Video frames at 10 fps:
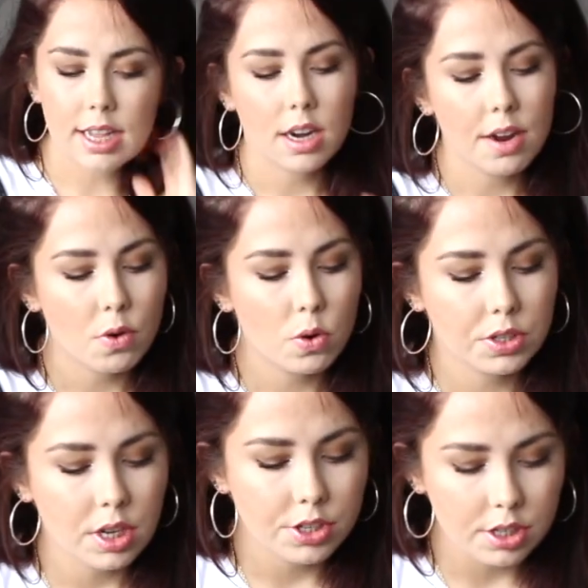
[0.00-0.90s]
And then I've
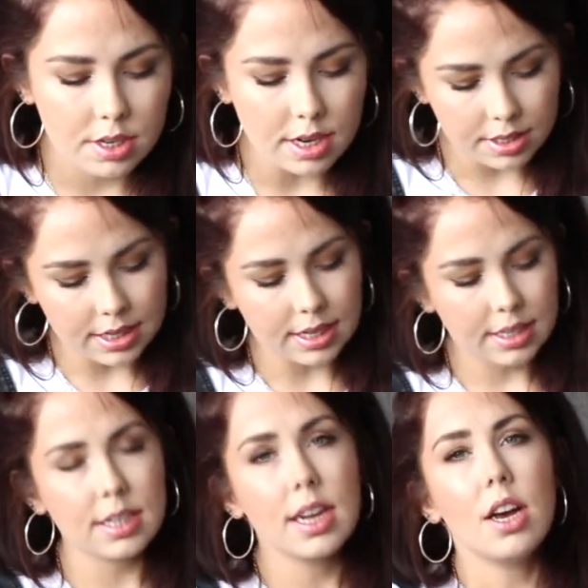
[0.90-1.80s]
also just
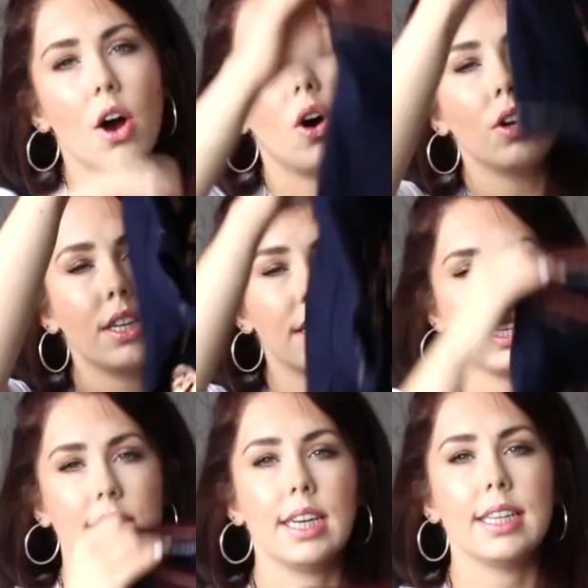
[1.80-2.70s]
noticed on
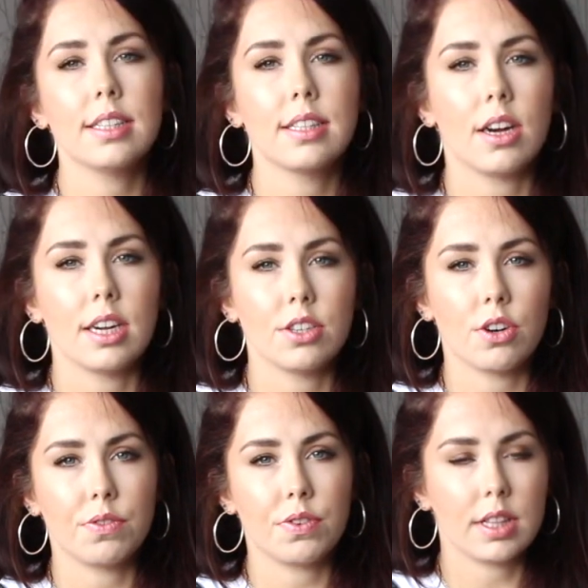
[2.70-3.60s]
the inside
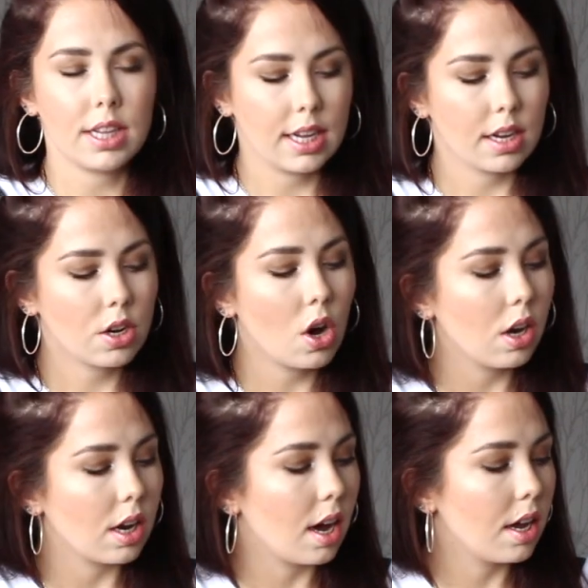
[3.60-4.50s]
of the
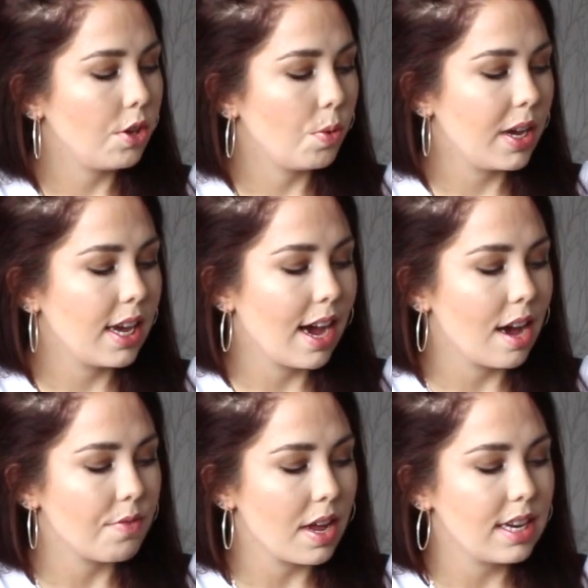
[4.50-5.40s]
collar, we
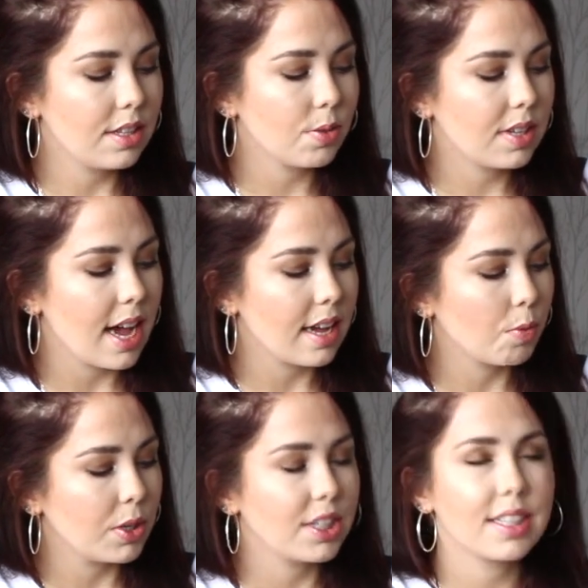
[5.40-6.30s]
have a little tag
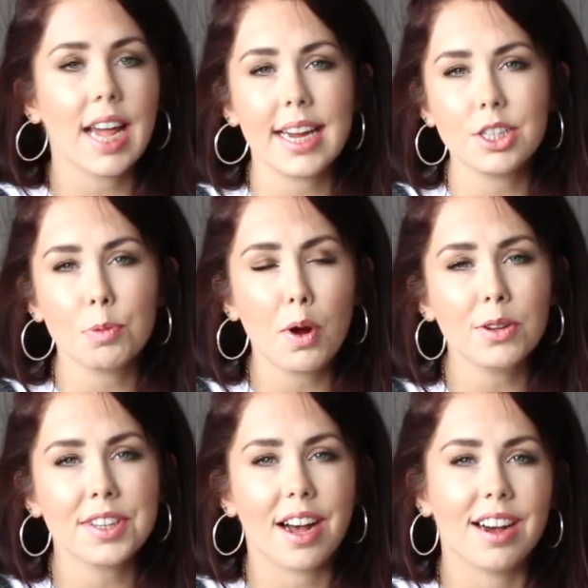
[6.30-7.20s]
which says H
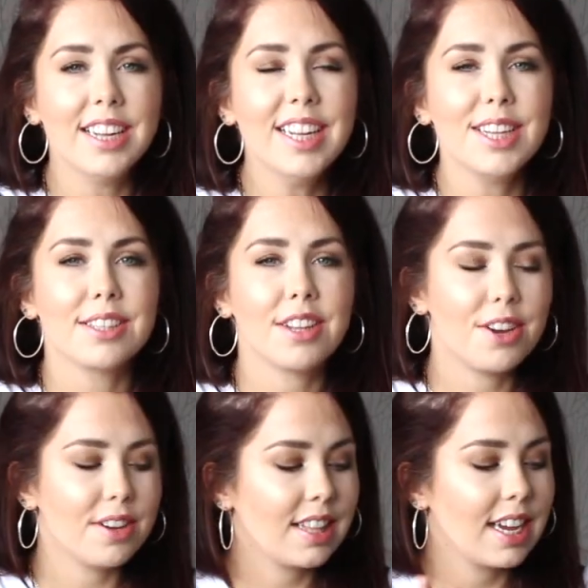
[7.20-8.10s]
Potter.
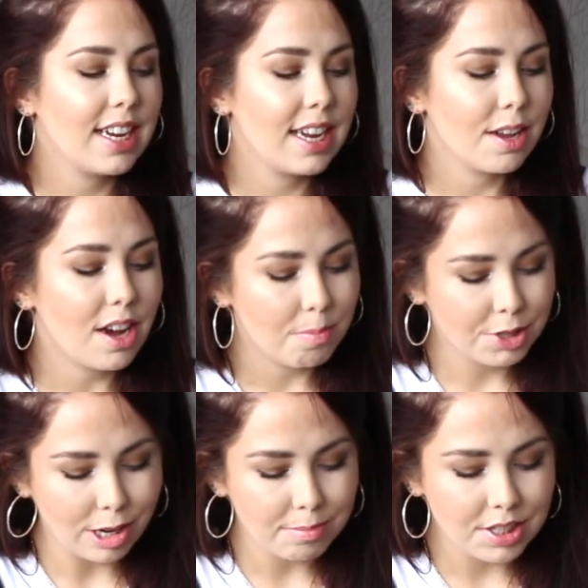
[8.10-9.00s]
So they are
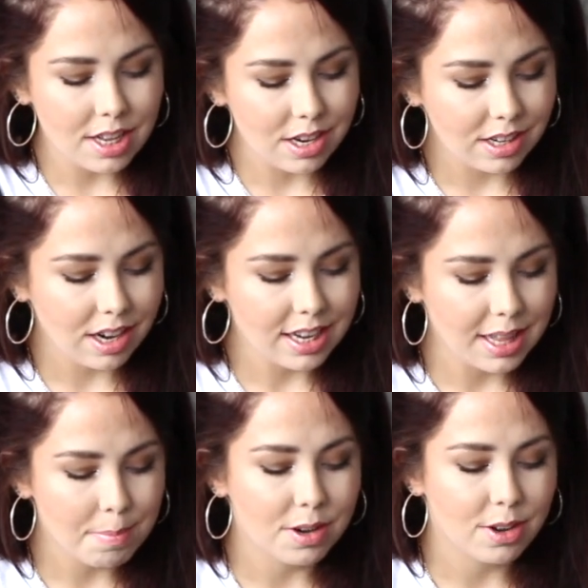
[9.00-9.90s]
pajamas that look like
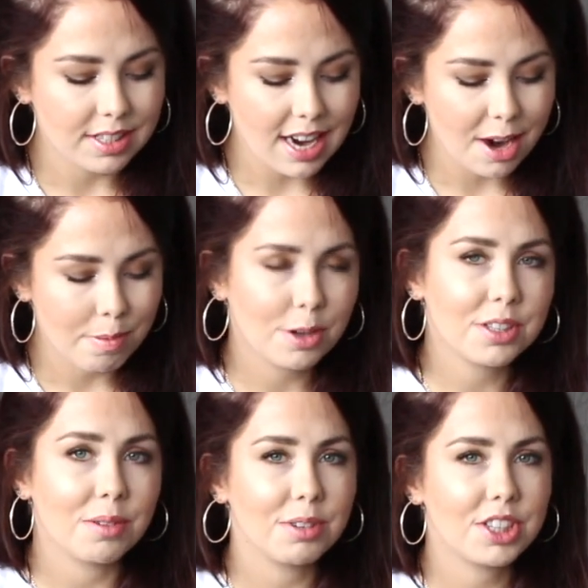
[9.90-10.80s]
they belong to Harry
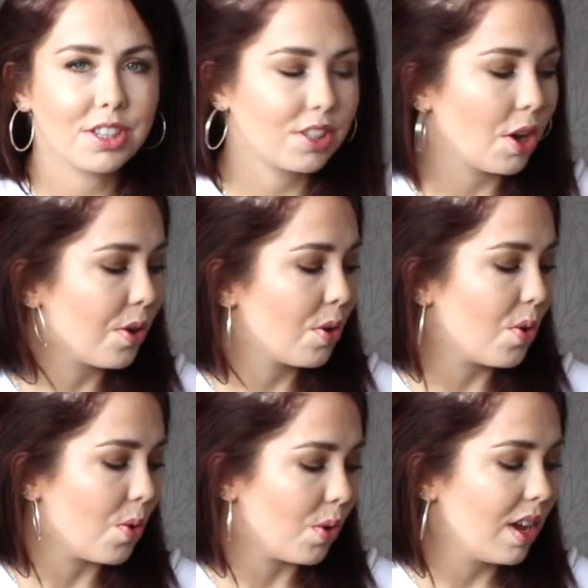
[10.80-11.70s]
Potter, which is so
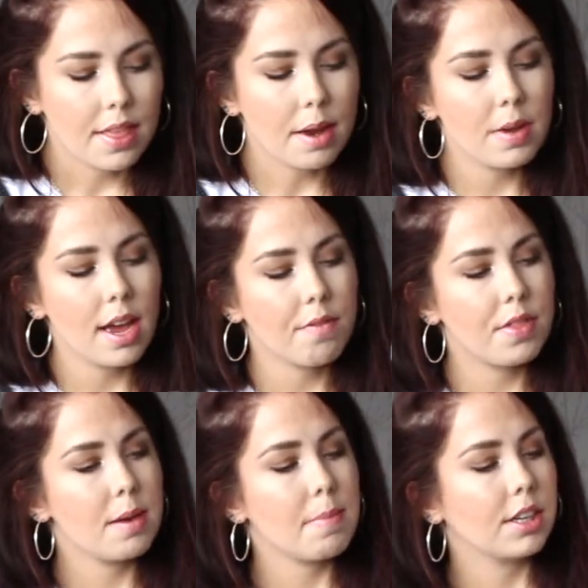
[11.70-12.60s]
cool. Then we
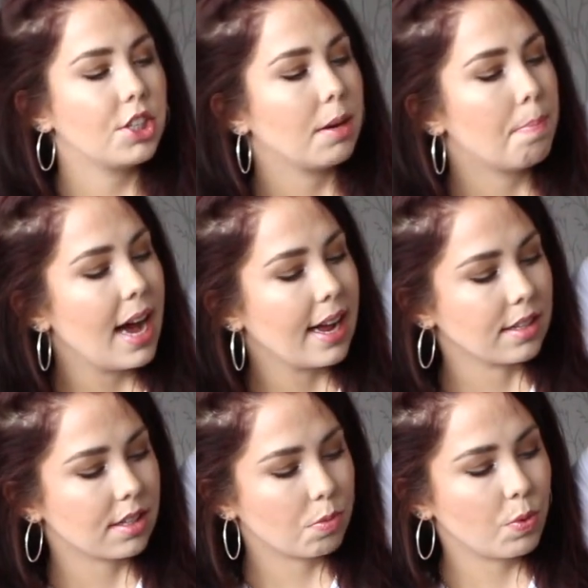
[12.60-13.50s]
have the matching
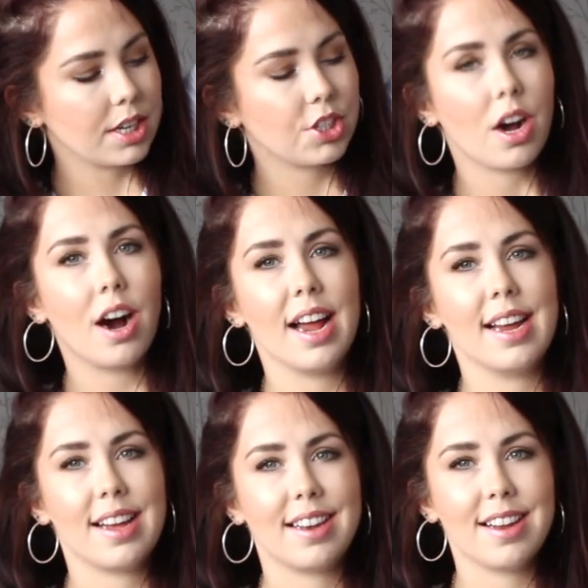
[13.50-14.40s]
pants, which
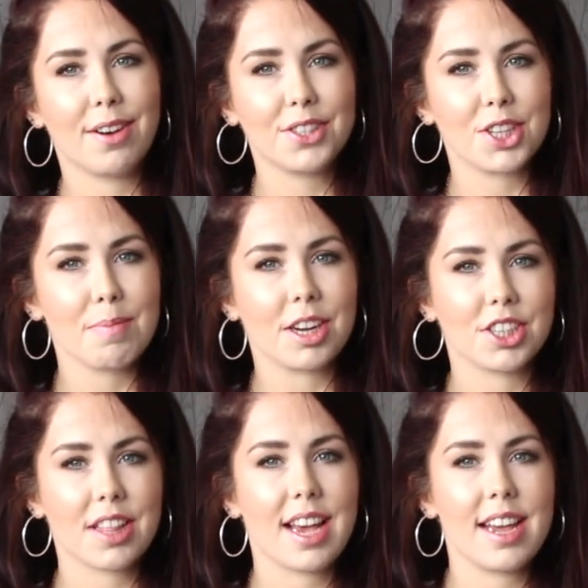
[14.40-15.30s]
I love so
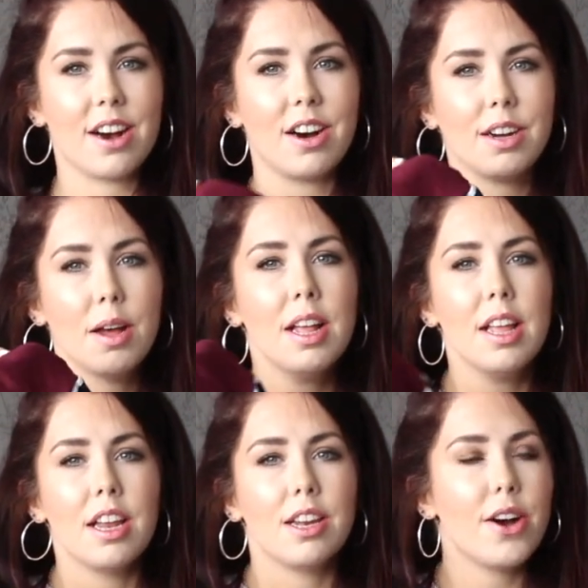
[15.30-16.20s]
much. They are
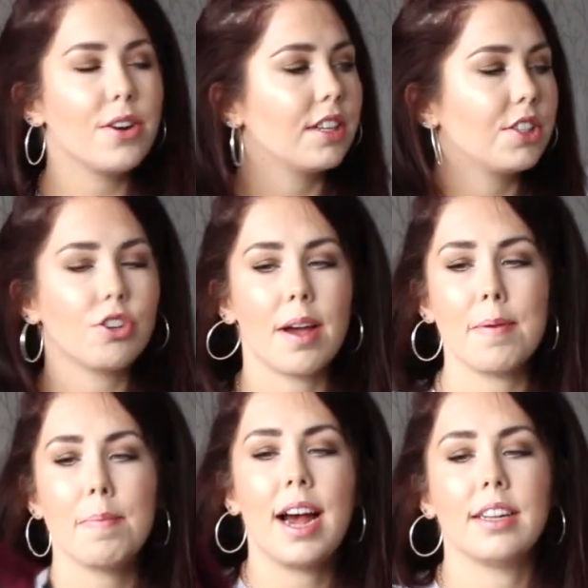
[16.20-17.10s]
long
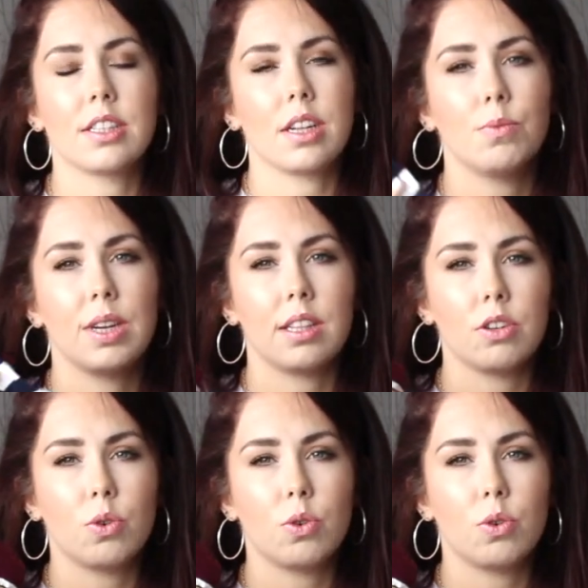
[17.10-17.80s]
stripy pants with